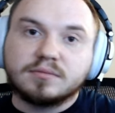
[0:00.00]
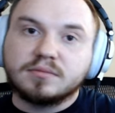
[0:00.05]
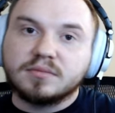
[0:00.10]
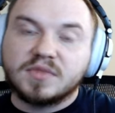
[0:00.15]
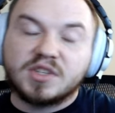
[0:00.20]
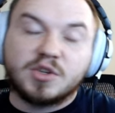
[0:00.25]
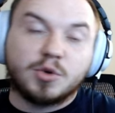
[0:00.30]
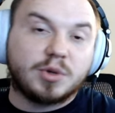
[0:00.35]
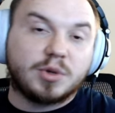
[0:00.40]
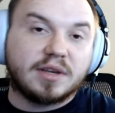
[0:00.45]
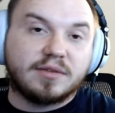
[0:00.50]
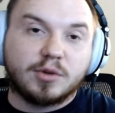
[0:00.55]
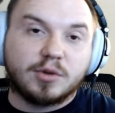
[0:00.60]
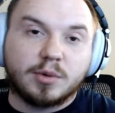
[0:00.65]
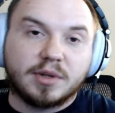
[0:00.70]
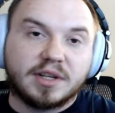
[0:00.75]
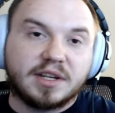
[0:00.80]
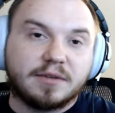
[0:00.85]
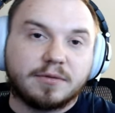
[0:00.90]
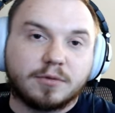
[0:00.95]
to give you
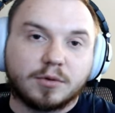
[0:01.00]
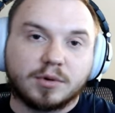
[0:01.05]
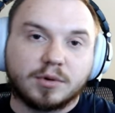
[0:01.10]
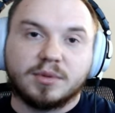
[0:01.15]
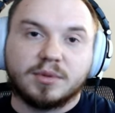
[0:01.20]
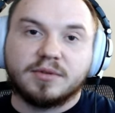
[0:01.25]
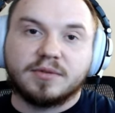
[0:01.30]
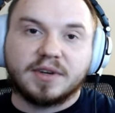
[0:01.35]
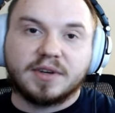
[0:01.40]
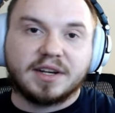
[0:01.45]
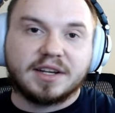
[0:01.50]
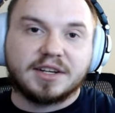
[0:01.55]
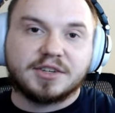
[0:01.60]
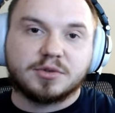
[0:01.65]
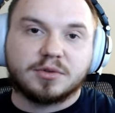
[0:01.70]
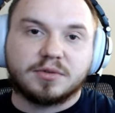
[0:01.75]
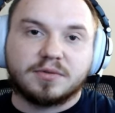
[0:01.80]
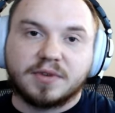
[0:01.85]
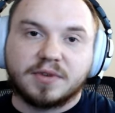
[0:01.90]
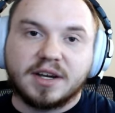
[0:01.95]
any form of financial
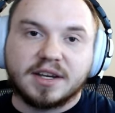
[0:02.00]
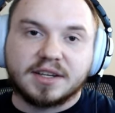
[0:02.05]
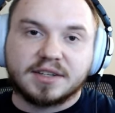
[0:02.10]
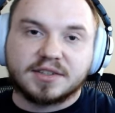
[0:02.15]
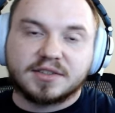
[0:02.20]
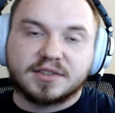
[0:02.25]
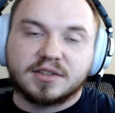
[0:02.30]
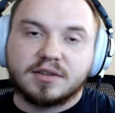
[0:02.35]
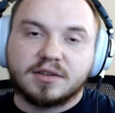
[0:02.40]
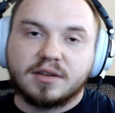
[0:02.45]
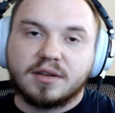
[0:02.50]
advice.